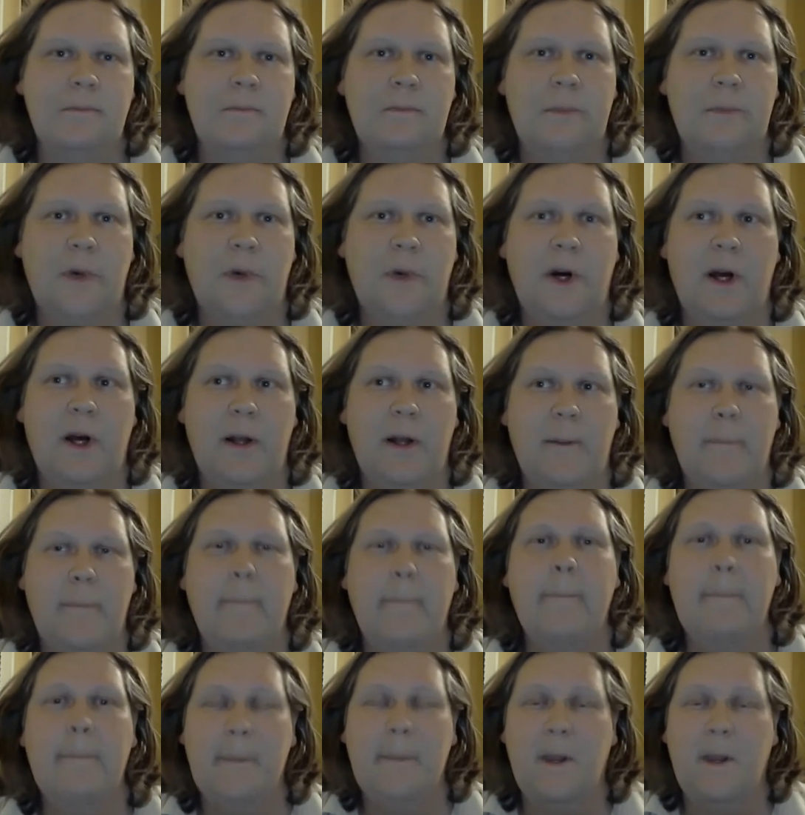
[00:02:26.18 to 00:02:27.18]
But
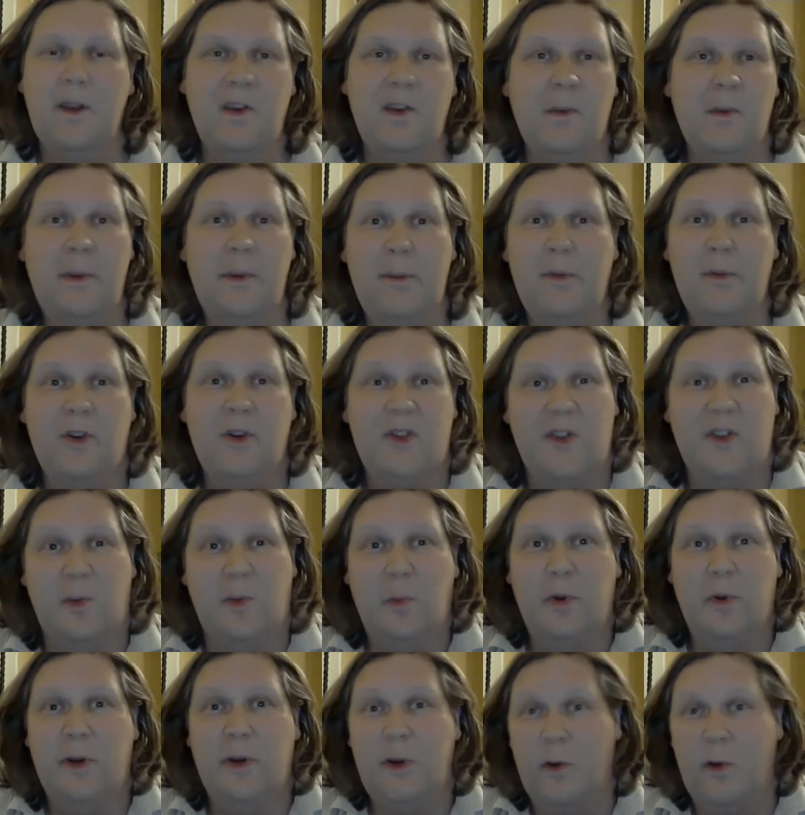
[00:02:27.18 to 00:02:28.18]
some people are just
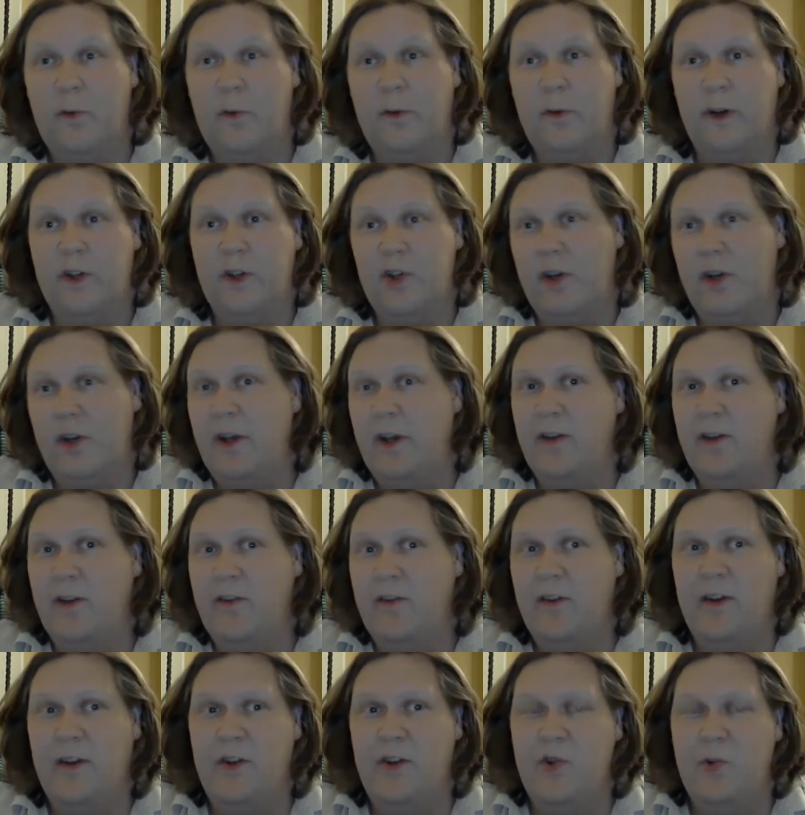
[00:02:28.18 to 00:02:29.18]
plain old-fashioned
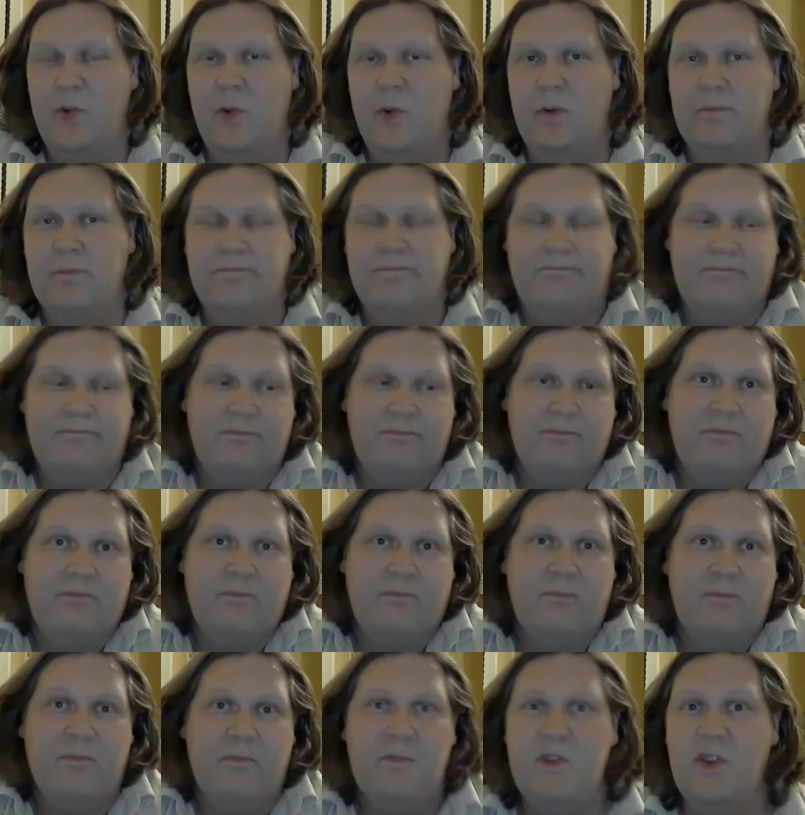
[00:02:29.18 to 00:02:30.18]
asexual.
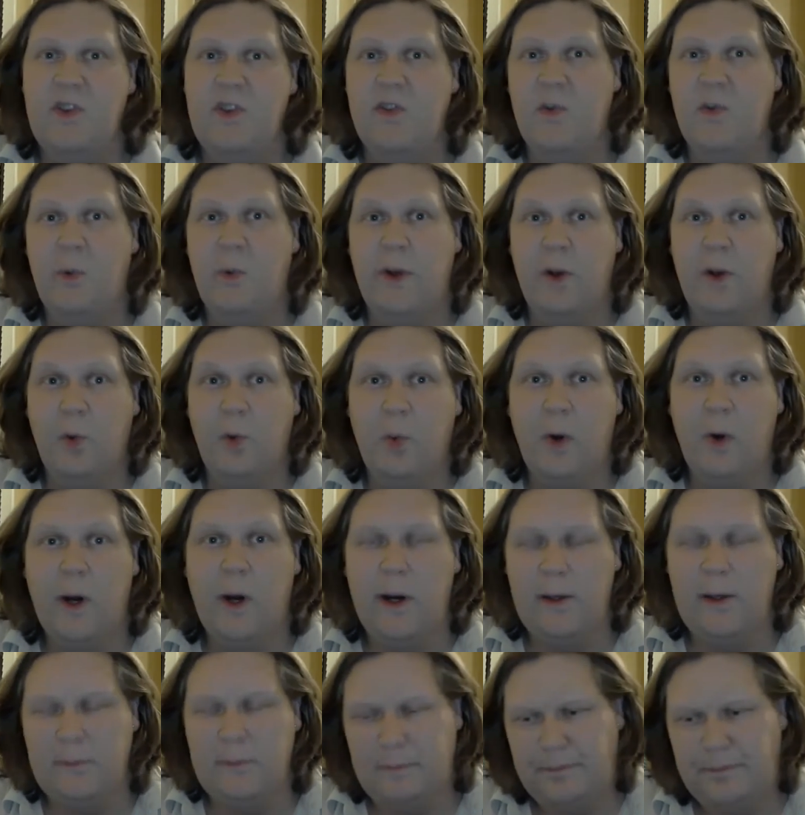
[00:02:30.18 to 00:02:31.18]
It's just the way they're
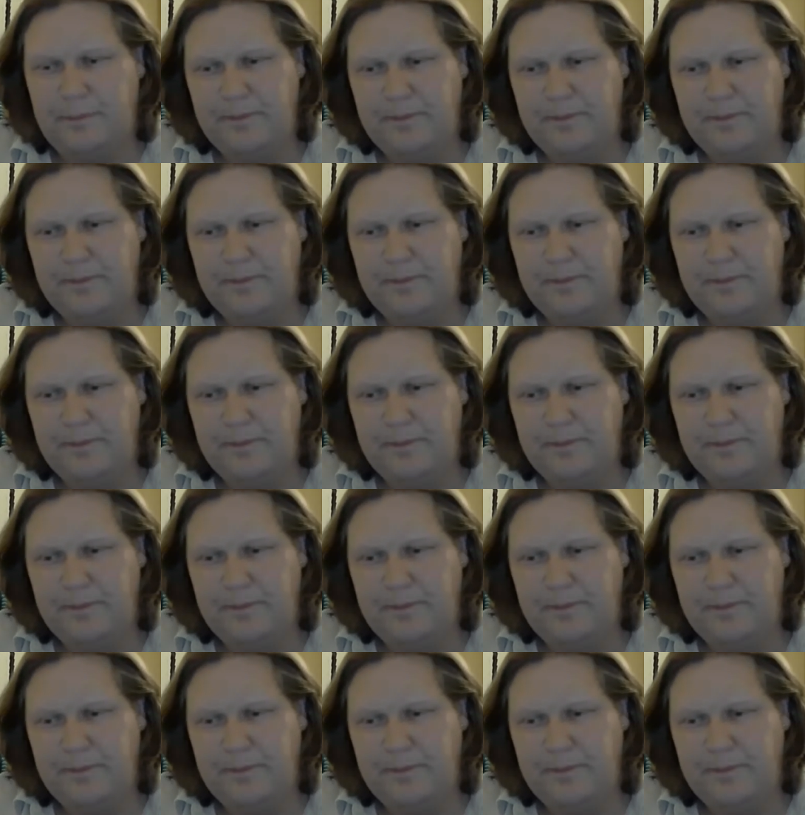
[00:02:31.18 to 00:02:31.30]
wired.